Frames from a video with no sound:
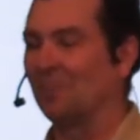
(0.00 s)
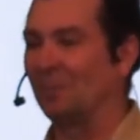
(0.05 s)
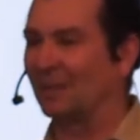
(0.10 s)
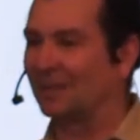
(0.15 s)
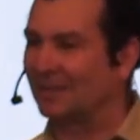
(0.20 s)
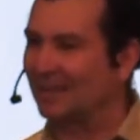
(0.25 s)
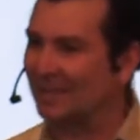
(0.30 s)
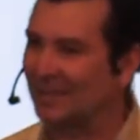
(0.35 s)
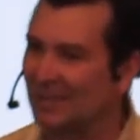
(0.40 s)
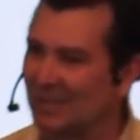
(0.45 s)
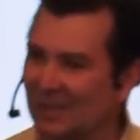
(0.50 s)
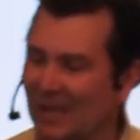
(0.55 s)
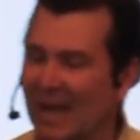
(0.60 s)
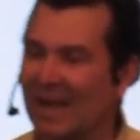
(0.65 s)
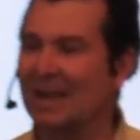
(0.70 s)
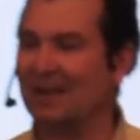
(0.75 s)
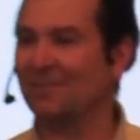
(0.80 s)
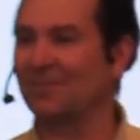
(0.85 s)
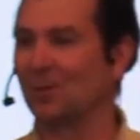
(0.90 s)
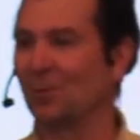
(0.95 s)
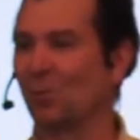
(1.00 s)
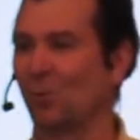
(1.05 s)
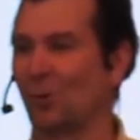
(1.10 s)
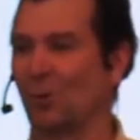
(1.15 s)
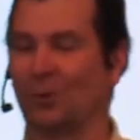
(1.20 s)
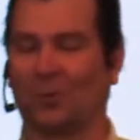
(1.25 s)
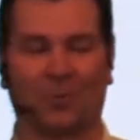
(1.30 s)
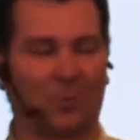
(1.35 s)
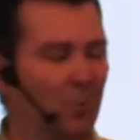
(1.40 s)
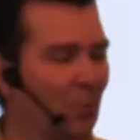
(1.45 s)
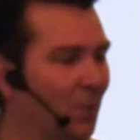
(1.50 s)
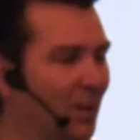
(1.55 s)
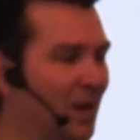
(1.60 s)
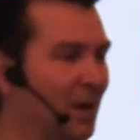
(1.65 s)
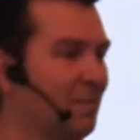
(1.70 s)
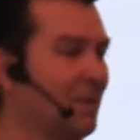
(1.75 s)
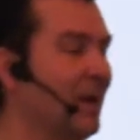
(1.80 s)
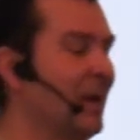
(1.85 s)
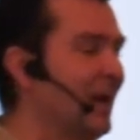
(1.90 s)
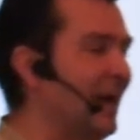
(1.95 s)
but to save the world through
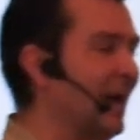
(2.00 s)
him.